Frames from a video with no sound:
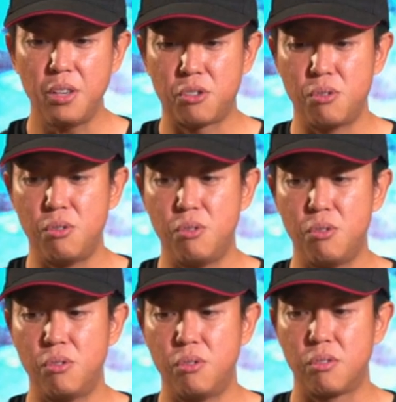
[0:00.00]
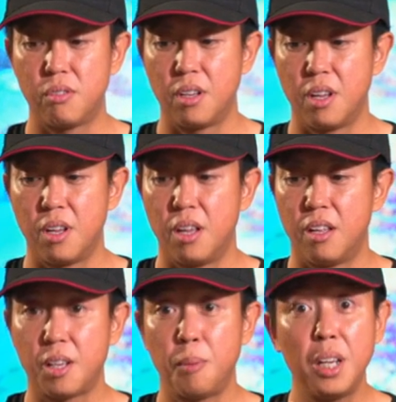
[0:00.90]
things to
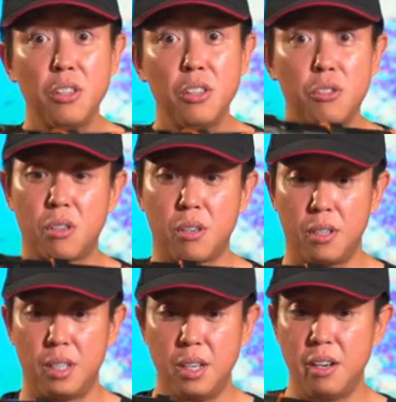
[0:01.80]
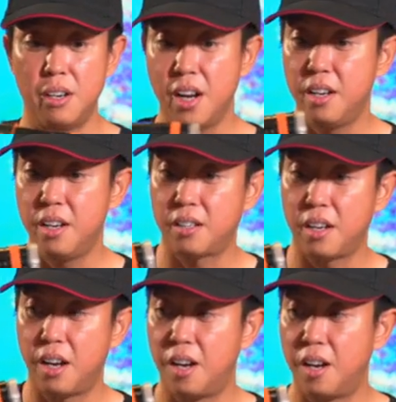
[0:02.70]
consider is